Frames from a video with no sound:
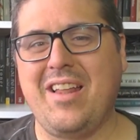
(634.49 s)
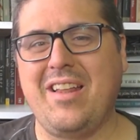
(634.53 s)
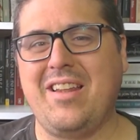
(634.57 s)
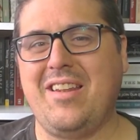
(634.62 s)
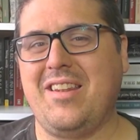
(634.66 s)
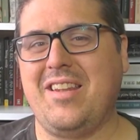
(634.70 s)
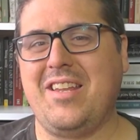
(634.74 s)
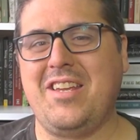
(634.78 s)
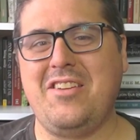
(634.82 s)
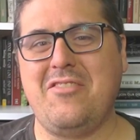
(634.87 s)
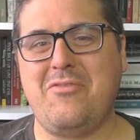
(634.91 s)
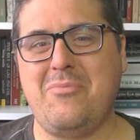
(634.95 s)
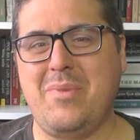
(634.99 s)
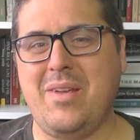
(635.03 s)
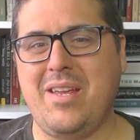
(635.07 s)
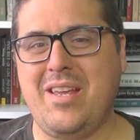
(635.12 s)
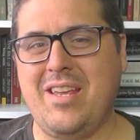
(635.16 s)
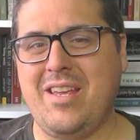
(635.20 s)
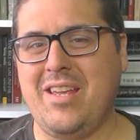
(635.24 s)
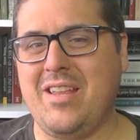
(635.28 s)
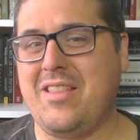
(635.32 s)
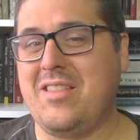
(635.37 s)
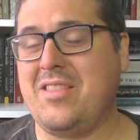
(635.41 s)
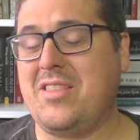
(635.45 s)
leave
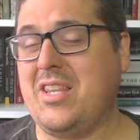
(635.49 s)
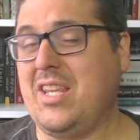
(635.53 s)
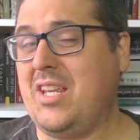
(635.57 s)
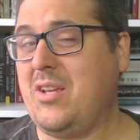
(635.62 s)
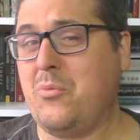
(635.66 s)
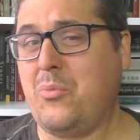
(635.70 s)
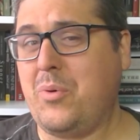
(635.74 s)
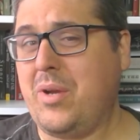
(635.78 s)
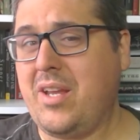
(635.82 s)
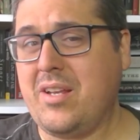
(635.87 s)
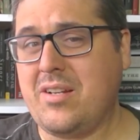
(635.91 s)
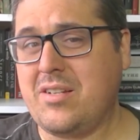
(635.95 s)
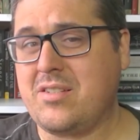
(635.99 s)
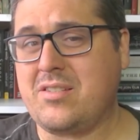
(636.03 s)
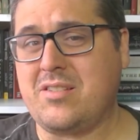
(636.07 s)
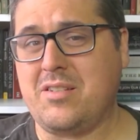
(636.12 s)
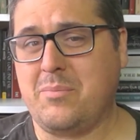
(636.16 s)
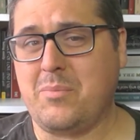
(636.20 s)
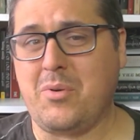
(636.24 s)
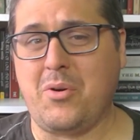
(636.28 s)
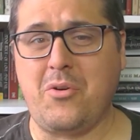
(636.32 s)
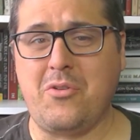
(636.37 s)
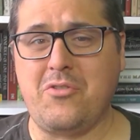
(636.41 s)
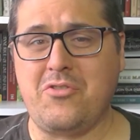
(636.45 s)
me the weirdest
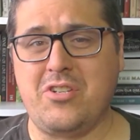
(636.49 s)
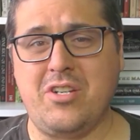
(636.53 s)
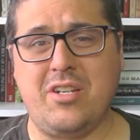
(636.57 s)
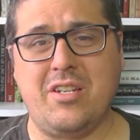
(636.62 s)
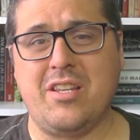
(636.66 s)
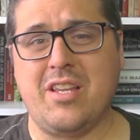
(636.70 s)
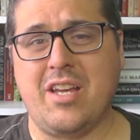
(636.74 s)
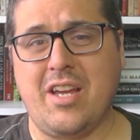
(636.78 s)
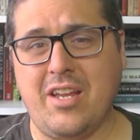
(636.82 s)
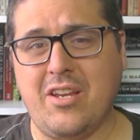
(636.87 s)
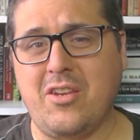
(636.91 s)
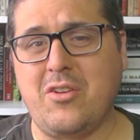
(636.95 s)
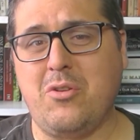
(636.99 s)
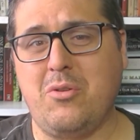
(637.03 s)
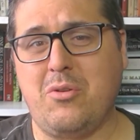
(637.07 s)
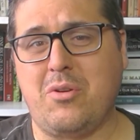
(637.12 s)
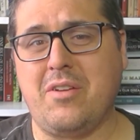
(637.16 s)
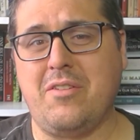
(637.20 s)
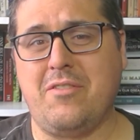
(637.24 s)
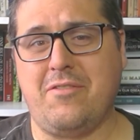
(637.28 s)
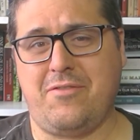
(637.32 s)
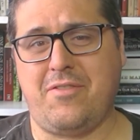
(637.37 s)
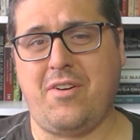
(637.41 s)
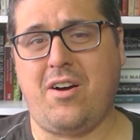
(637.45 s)
emoji that you
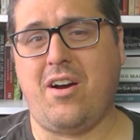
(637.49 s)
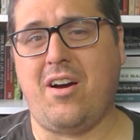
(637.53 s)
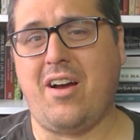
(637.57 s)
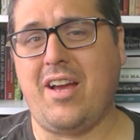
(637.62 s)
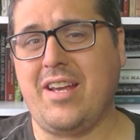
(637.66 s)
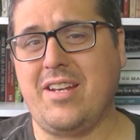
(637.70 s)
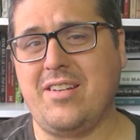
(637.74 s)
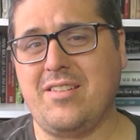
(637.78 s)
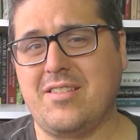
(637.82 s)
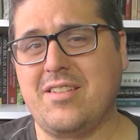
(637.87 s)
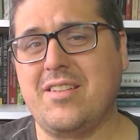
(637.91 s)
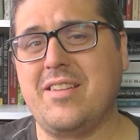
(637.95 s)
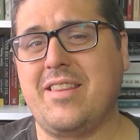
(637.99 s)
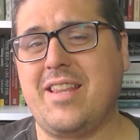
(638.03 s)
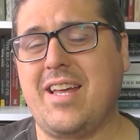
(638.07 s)
can find.